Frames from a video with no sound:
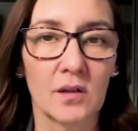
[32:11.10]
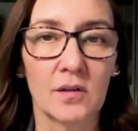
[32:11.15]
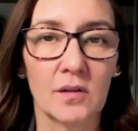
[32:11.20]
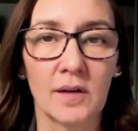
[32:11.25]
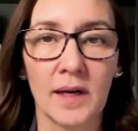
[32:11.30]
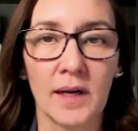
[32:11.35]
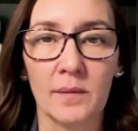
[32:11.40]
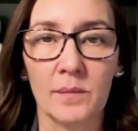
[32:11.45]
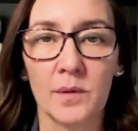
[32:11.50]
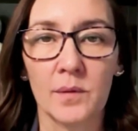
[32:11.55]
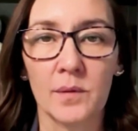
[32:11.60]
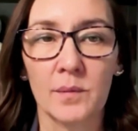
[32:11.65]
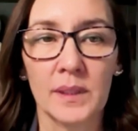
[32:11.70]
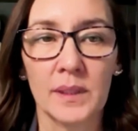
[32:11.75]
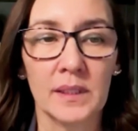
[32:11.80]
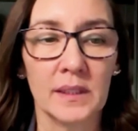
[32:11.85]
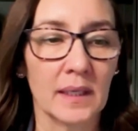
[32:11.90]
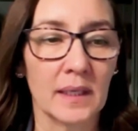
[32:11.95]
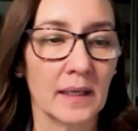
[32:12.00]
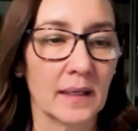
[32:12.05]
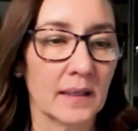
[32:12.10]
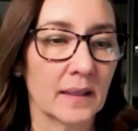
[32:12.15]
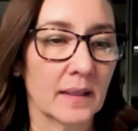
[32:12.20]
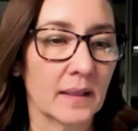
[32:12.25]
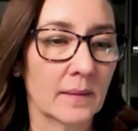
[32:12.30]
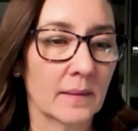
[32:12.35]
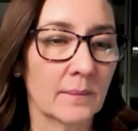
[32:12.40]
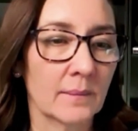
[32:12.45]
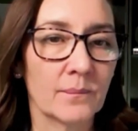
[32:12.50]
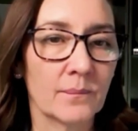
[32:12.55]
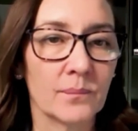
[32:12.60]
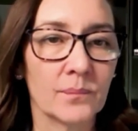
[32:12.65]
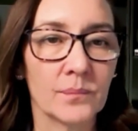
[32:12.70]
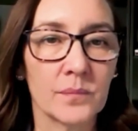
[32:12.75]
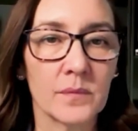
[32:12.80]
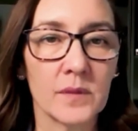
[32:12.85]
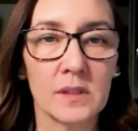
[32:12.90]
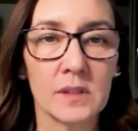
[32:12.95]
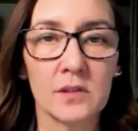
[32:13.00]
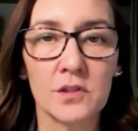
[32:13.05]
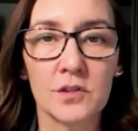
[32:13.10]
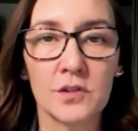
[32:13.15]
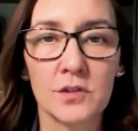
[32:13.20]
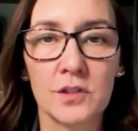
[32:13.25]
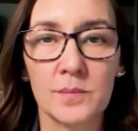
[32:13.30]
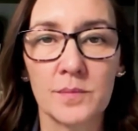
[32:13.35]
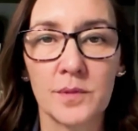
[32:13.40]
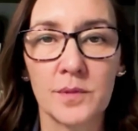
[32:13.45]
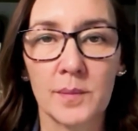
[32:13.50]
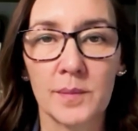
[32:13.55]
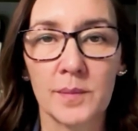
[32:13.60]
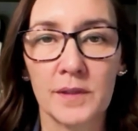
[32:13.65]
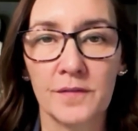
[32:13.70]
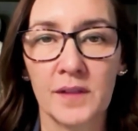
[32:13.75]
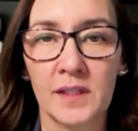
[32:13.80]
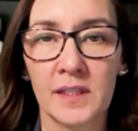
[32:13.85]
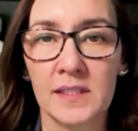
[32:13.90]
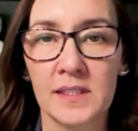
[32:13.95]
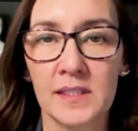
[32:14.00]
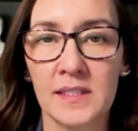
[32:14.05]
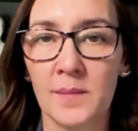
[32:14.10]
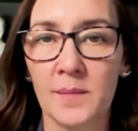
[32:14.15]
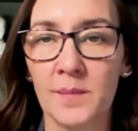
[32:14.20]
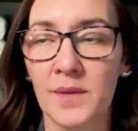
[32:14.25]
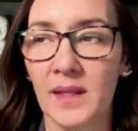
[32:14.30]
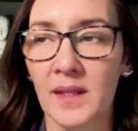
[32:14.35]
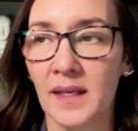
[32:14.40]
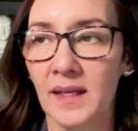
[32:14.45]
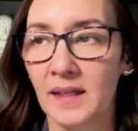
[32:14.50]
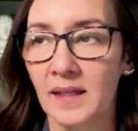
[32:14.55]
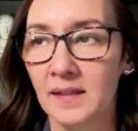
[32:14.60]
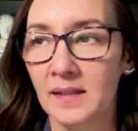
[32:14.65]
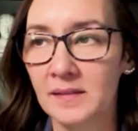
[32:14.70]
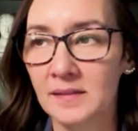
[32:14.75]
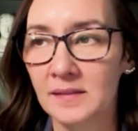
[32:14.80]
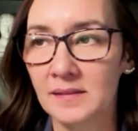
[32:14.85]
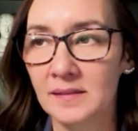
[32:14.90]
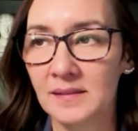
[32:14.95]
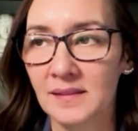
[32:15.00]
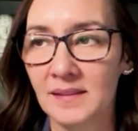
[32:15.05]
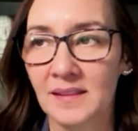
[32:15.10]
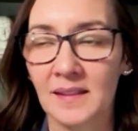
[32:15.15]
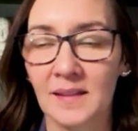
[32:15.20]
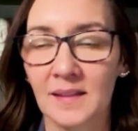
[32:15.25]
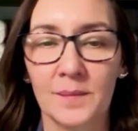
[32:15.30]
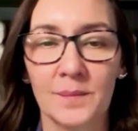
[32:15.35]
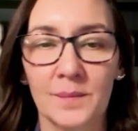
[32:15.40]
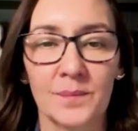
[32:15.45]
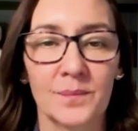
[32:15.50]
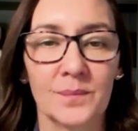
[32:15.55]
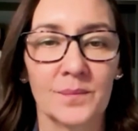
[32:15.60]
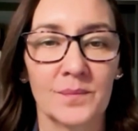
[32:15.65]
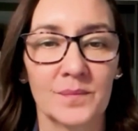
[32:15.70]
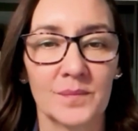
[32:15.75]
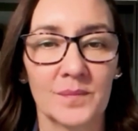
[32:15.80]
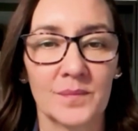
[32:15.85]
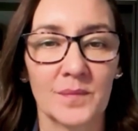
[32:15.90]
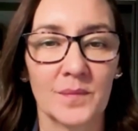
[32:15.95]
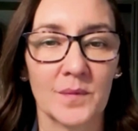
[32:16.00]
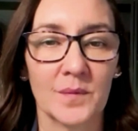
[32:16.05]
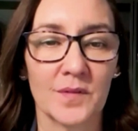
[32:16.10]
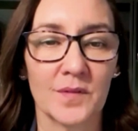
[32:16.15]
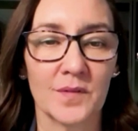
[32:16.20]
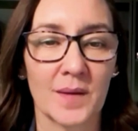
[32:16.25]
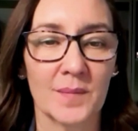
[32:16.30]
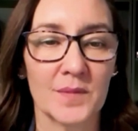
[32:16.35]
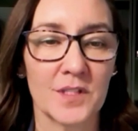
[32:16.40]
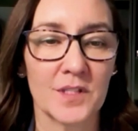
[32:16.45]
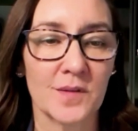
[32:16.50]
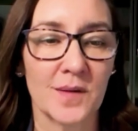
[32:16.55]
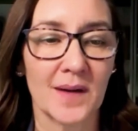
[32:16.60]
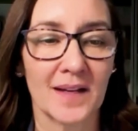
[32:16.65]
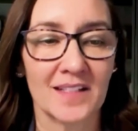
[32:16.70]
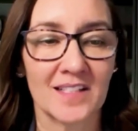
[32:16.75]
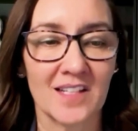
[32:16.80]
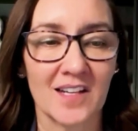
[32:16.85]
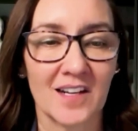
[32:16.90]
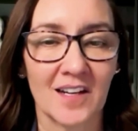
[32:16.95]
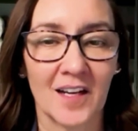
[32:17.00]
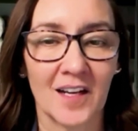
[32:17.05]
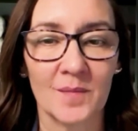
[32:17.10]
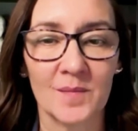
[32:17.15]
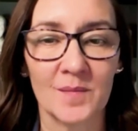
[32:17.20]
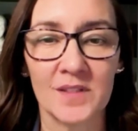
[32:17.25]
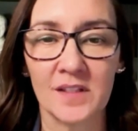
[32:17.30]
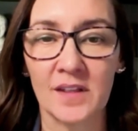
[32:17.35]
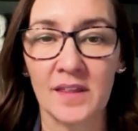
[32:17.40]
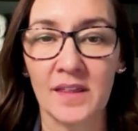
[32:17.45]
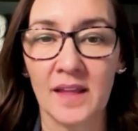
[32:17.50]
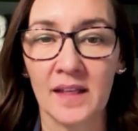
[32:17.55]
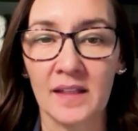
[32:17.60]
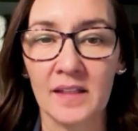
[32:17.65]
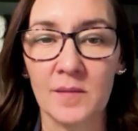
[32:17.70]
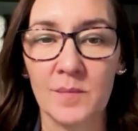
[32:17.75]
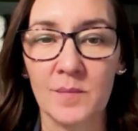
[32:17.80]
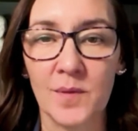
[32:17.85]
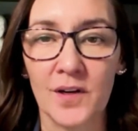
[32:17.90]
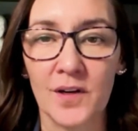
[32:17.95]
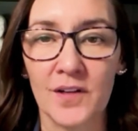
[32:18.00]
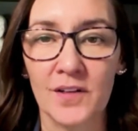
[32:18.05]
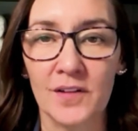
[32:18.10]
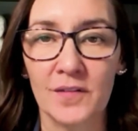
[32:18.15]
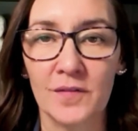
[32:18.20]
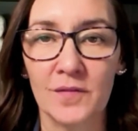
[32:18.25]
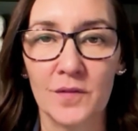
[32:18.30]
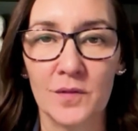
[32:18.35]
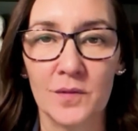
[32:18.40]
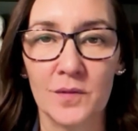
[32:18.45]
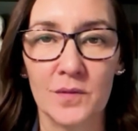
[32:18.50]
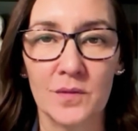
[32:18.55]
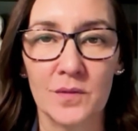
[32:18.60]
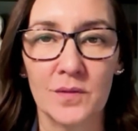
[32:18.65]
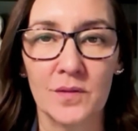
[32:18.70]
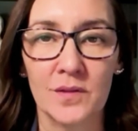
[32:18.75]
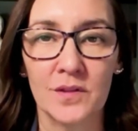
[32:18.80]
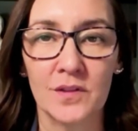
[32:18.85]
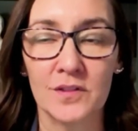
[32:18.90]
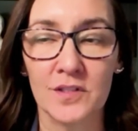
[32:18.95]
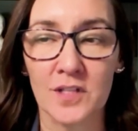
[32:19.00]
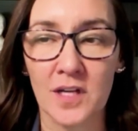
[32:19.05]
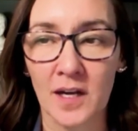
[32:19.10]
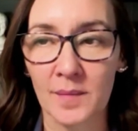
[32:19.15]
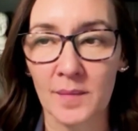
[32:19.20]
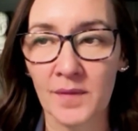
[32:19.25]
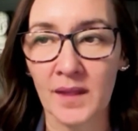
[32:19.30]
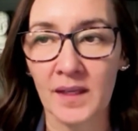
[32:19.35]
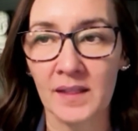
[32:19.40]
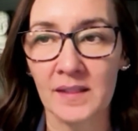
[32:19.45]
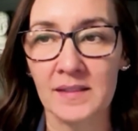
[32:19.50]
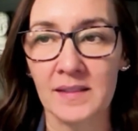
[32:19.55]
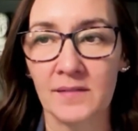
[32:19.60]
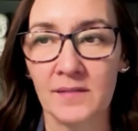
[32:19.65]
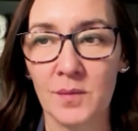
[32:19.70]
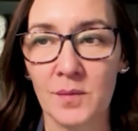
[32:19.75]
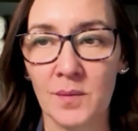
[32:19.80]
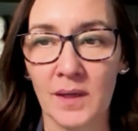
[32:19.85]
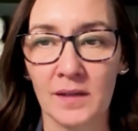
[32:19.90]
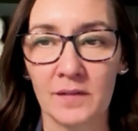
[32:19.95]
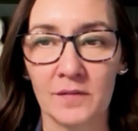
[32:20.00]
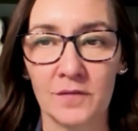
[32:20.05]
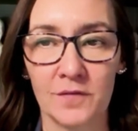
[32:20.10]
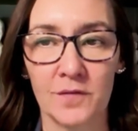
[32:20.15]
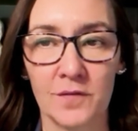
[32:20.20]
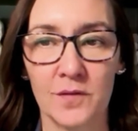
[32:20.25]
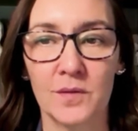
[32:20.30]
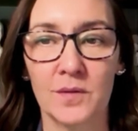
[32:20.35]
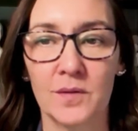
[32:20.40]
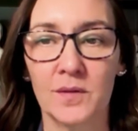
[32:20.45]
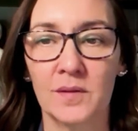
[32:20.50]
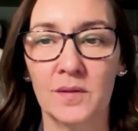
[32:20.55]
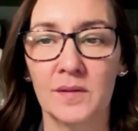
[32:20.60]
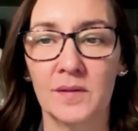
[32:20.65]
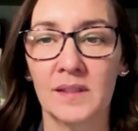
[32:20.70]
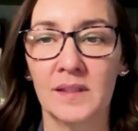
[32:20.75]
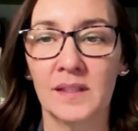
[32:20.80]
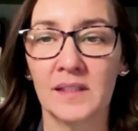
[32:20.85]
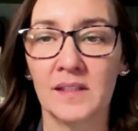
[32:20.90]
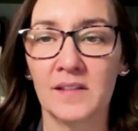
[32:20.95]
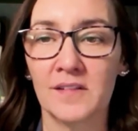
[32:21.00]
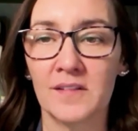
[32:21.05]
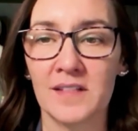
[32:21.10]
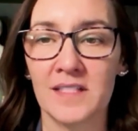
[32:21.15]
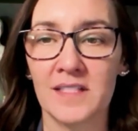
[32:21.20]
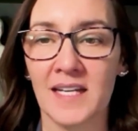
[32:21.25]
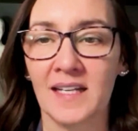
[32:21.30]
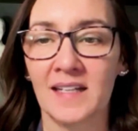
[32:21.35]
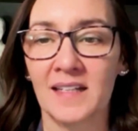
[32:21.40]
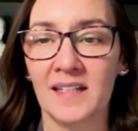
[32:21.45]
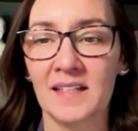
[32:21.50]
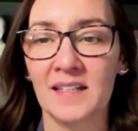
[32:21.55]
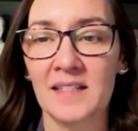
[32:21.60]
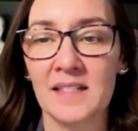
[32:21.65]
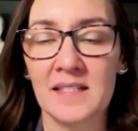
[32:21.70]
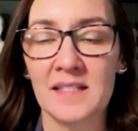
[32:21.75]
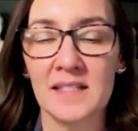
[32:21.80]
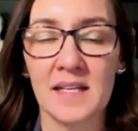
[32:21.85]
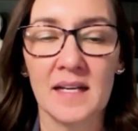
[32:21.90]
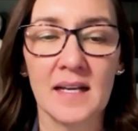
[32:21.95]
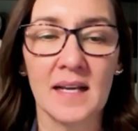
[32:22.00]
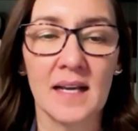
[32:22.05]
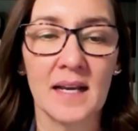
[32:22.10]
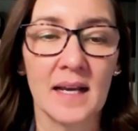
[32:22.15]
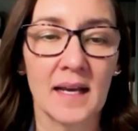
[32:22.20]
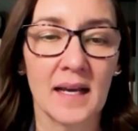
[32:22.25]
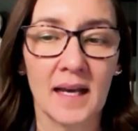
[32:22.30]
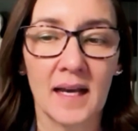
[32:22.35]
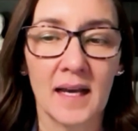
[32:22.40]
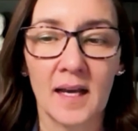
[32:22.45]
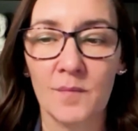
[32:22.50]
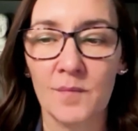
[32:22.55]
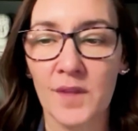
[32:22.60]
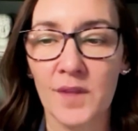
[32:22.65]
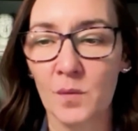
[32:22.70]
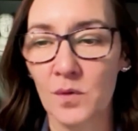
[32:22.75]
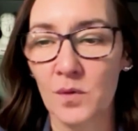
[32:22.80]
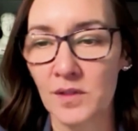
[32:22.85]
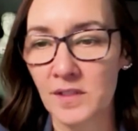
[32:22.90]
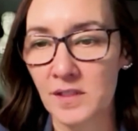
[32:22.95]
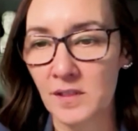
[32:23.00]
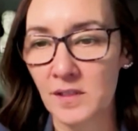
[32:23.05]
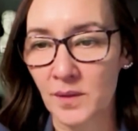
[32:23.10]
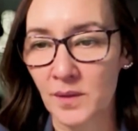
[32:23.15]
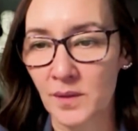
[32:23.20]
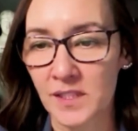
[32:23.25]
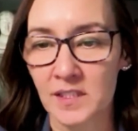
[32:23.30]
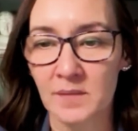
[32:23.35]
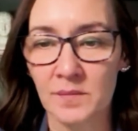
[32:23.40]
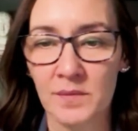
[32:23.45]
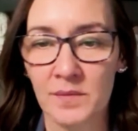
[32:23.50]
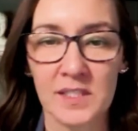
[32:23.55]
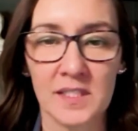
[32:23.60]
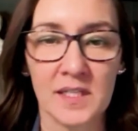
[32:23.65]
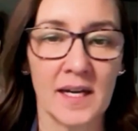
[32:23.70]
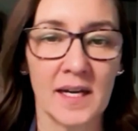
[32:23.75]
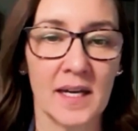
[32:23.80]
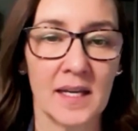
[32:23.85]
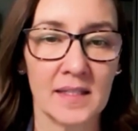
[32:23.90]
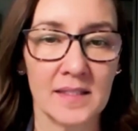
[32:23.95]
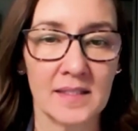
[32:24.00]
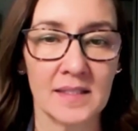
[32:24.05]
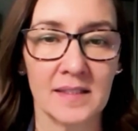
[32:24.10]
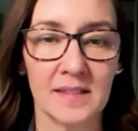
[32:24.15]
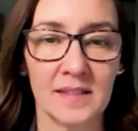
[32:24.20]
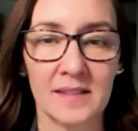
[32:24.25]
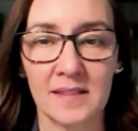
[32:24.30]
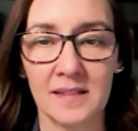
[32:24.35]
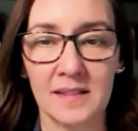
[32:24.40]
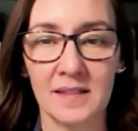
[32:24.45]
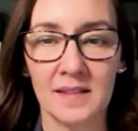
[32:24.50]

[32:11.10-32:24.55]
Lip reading: All right. Well, we should probably finish up there. Come to our time. So thank you both for your time. Thanks everyone for your attendance. There was a question which I answered